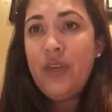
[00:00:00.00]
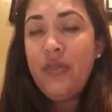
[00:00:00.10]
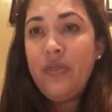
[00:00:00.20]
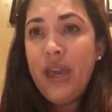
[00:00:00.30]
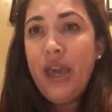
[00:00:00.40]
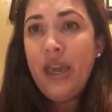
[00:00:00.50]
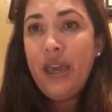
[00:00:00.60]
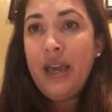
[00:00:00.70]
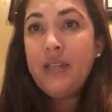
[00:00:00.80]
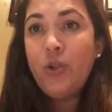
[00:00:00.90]
then
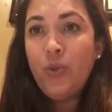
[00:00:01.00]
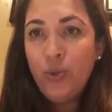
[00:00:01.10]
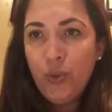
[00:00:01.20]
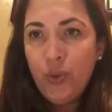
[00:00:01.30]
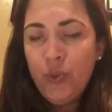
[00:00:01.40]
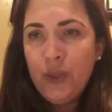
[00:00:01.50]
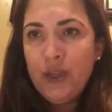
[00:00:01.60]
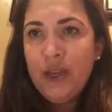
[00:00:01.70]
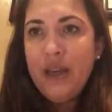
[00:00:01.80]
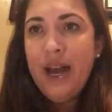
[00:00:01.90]
they, as a group,
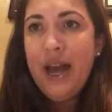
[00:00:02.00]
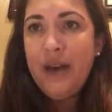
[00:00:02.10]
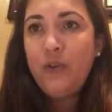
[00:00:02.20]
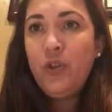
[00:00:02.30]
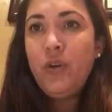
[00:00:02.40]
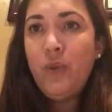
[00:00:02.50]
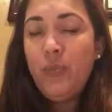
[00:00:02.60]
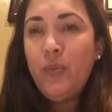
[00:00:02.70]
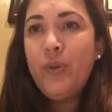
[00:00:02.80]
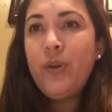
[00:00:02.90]
have to come
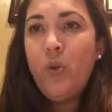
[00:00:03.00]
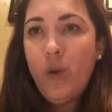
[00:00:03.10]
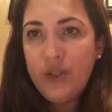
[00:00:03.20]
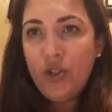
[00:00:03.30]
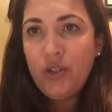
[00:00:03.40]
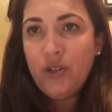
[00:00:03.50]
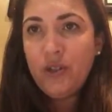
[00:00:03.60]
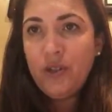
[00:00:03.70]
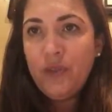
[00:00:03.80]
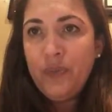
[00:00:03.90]
up with the
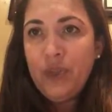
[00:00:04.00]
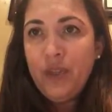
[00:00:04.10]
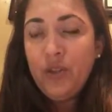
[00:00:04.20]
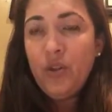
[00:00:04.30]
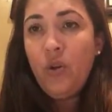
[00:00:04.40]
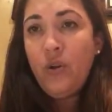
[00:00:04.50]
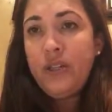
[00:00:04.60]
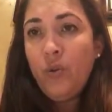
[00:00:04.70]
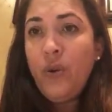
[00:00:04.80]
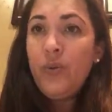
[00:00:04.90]
questions. So
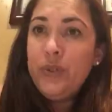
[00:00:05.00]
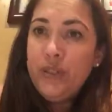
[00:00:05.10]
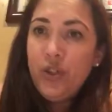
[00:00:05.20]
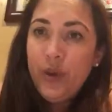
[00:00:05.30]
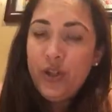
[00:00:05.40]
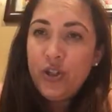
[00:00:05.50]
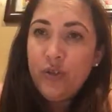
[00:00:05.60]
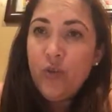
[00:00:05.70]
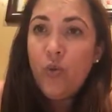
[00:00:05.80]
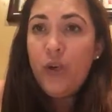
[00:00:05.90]
it's a win-win
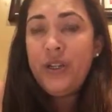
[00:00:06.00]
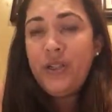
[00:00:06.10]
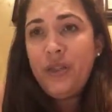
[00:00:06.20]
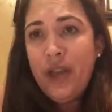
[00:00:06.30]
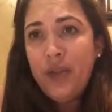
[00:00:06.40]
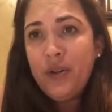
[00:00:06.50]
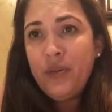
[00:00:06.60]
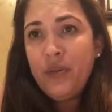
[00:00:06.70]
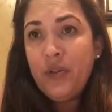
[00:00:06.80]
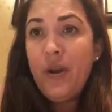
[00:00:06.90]
situation. They're working
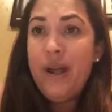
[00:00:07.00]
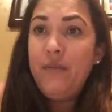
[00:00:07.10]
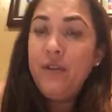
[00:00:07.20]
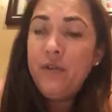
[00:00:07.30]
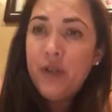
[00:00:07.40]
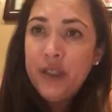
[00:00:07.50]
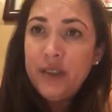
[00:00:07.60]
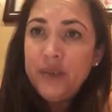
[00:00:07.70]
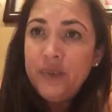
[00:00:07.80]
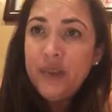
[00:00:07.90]
together, they're having
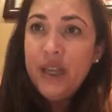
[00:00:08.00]
fun,